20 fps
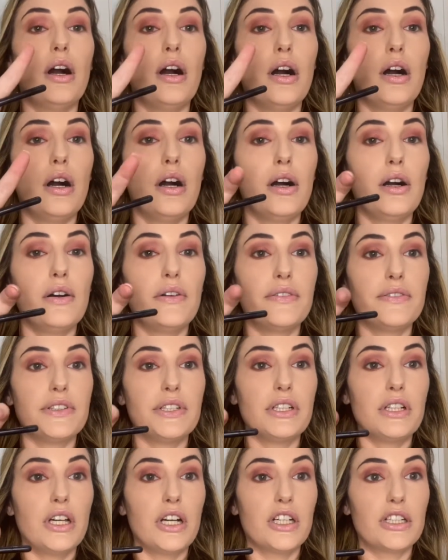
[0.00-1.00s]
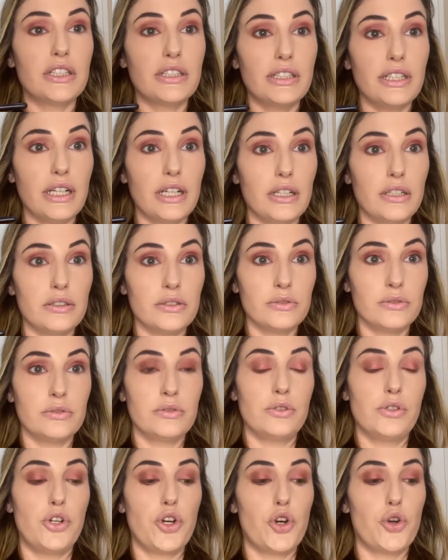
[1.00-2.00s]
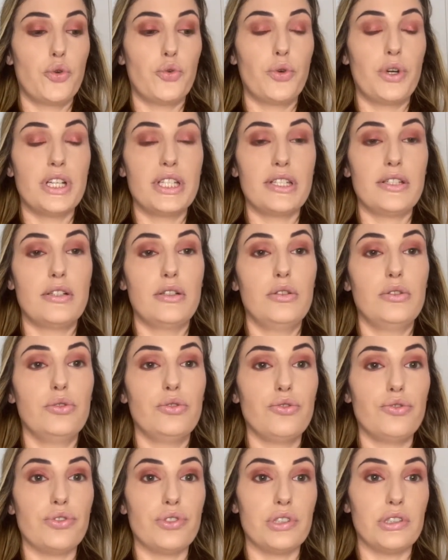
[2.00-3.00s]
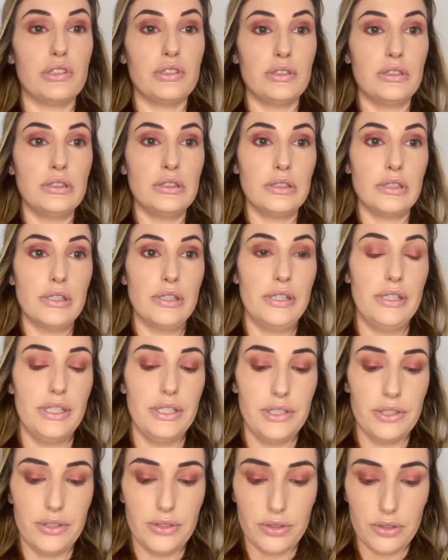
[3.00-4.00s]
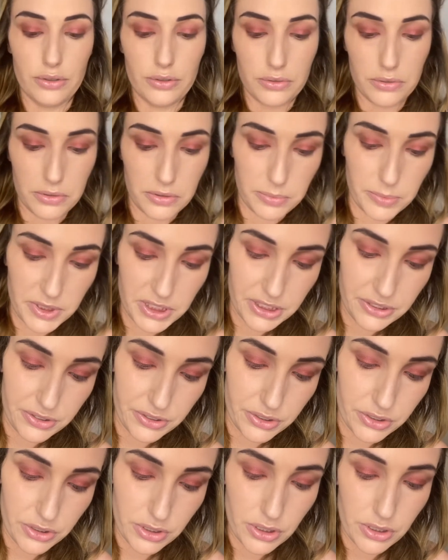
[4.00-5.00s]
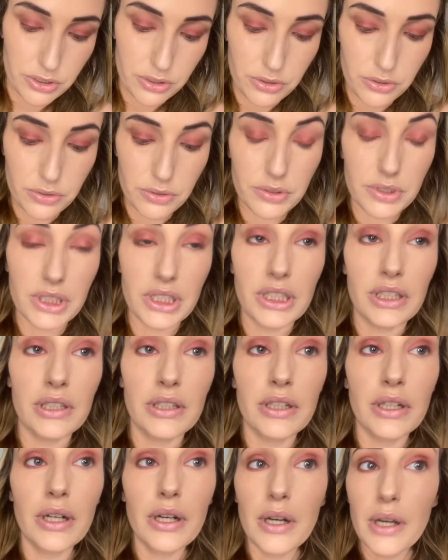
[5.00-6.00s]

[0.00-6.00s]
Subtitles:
after lockdown resolution is going to be to start using